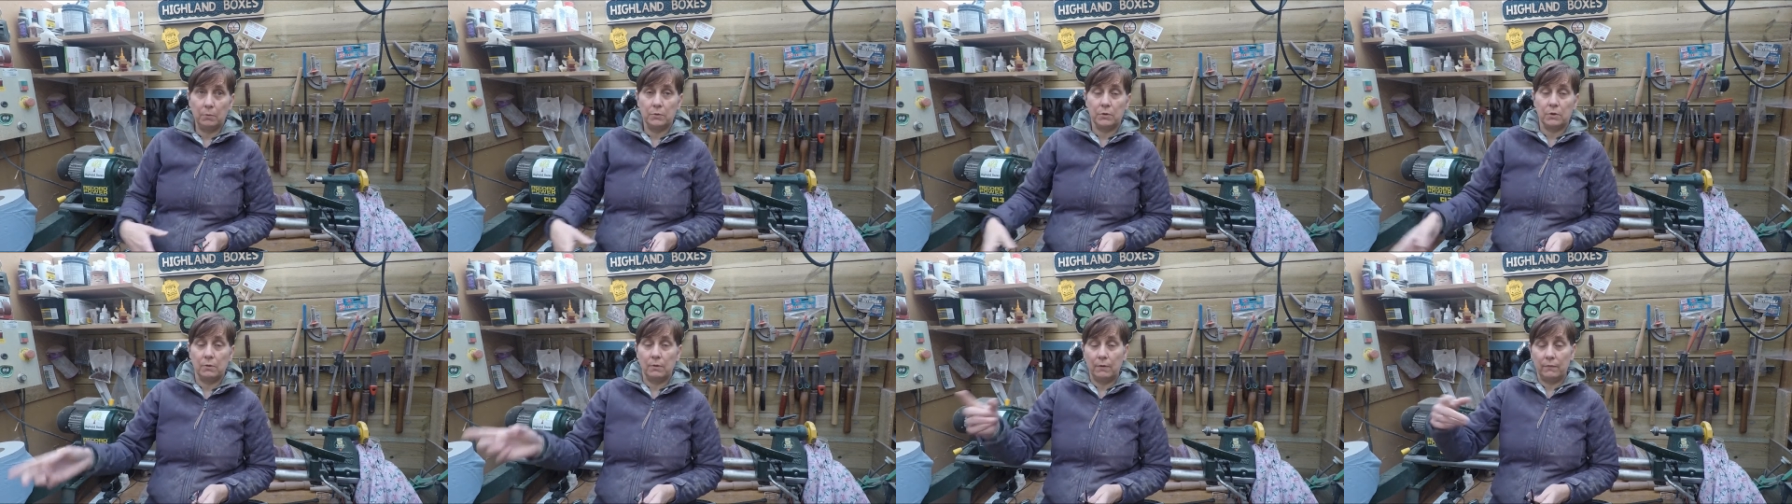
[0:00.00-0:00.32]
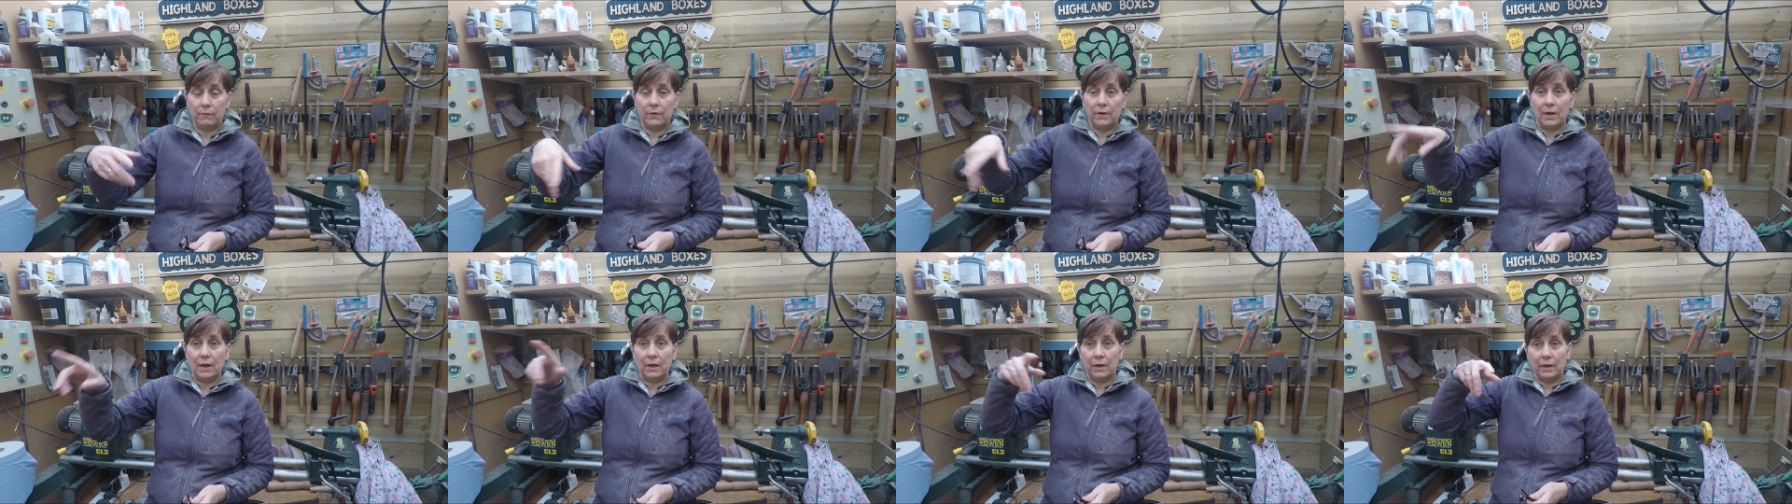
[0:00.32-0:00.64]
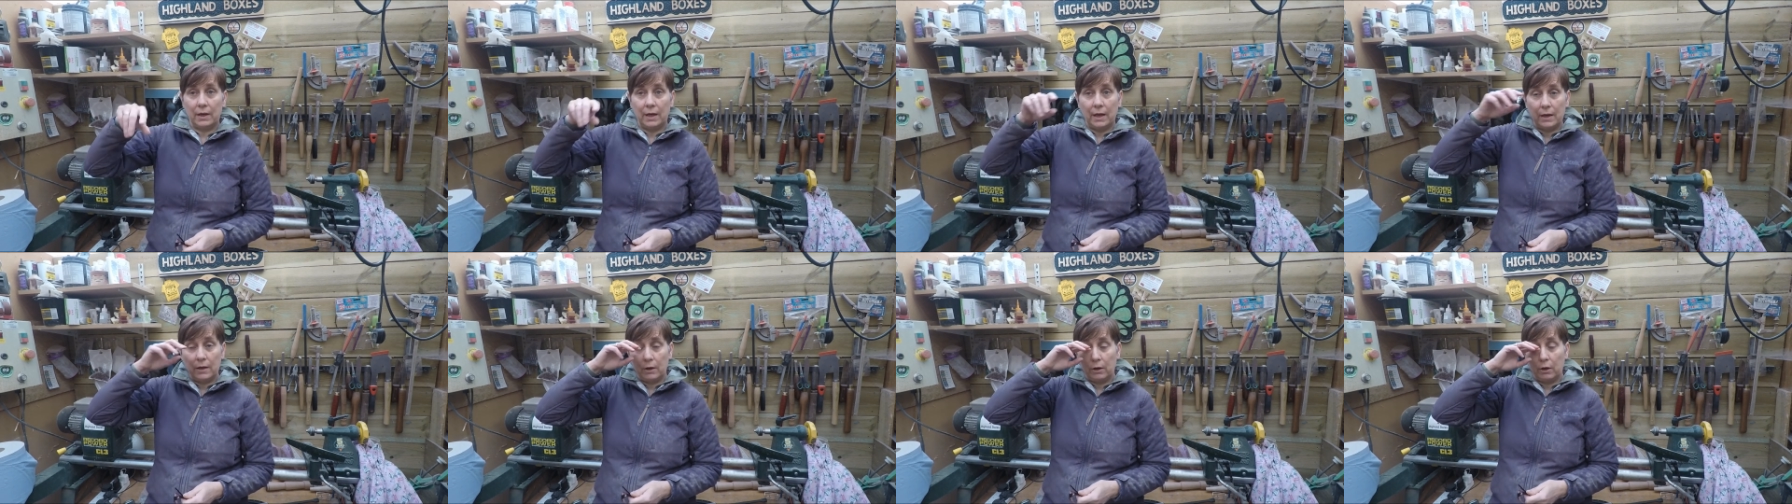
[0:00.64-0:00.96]
So every now and
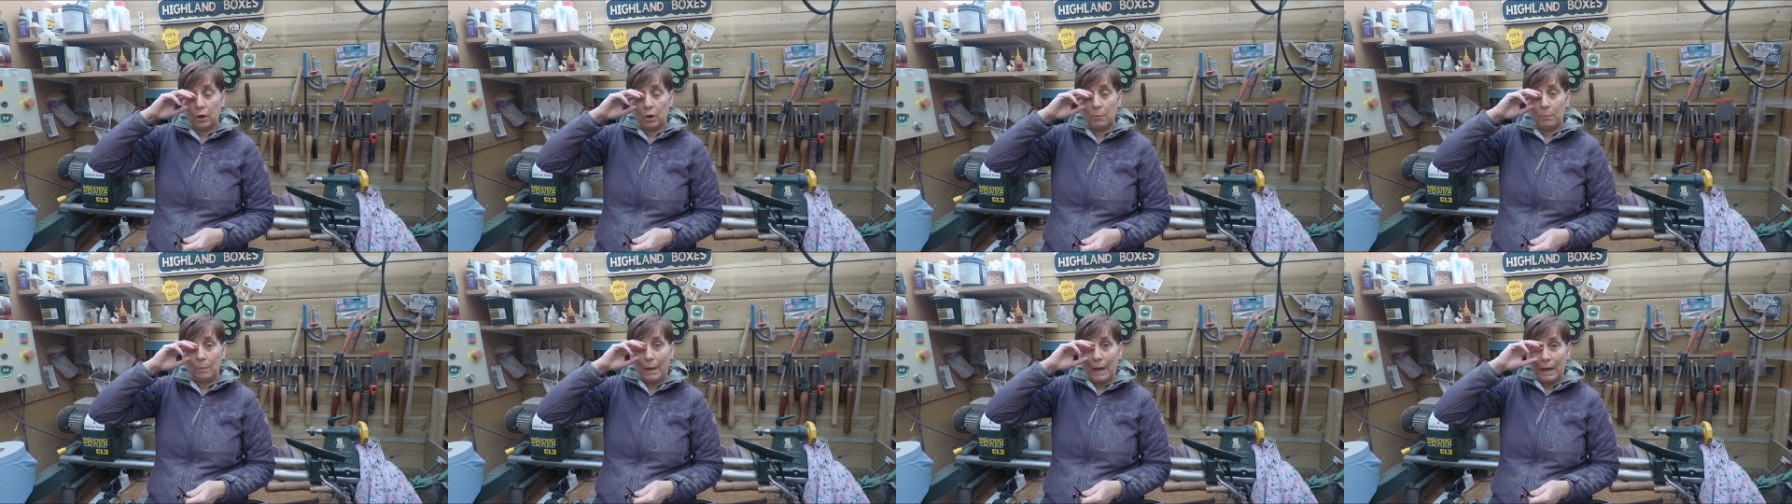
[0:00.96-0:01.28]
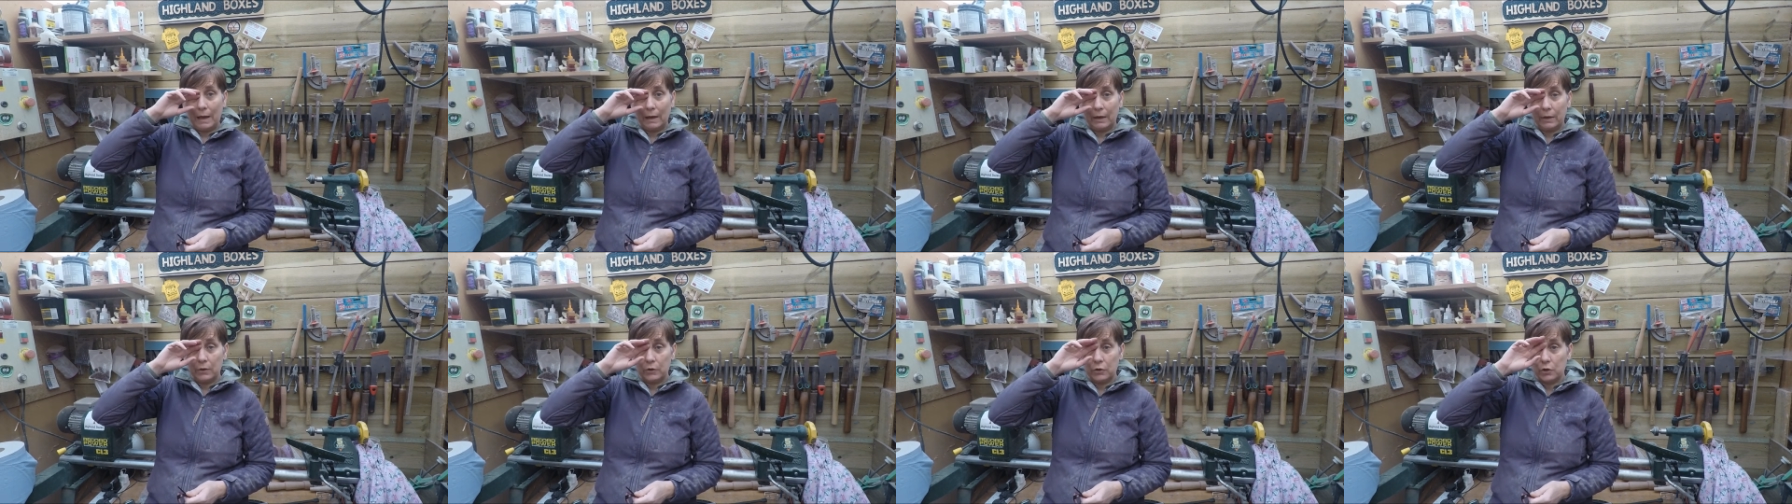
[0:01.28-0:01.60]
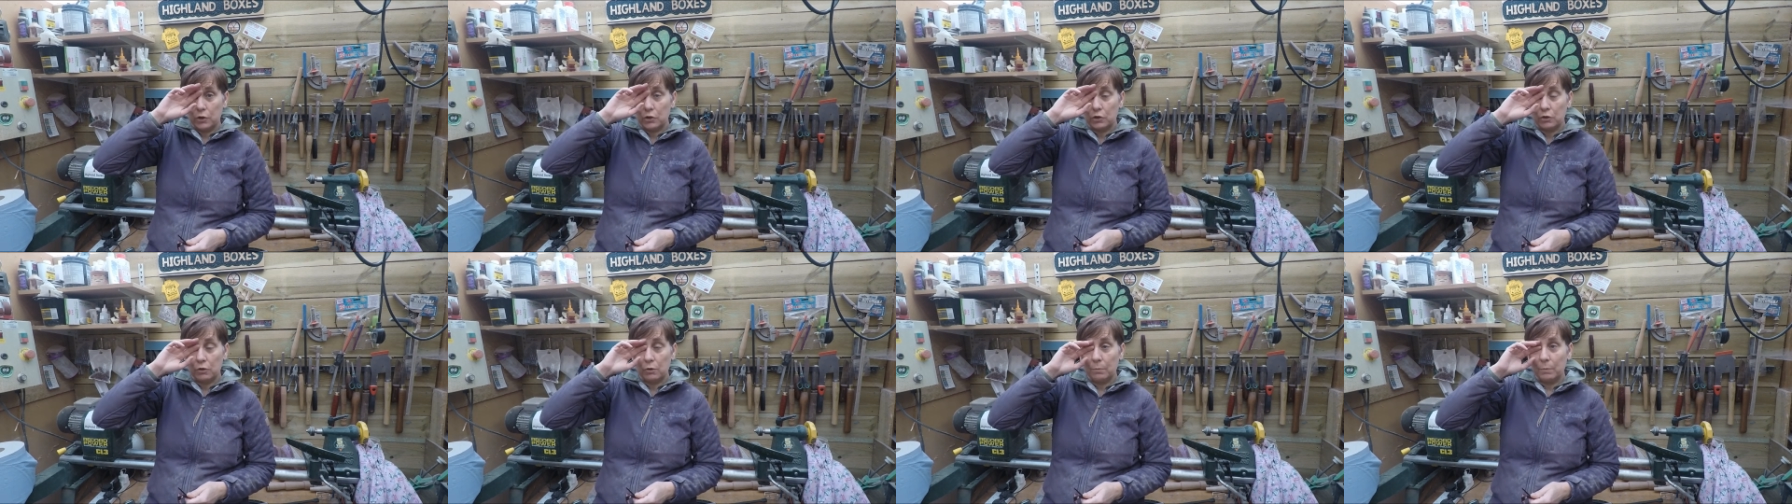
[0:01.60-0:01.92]
again I go back and
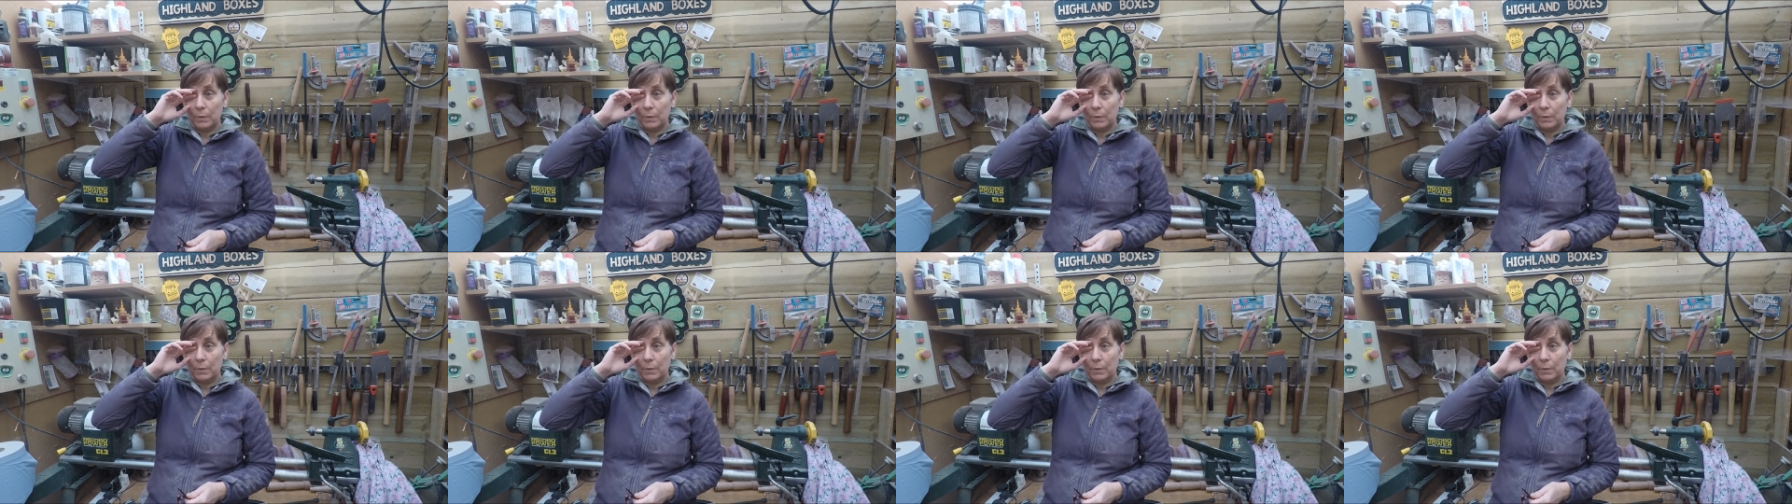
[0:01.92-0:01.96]
just do a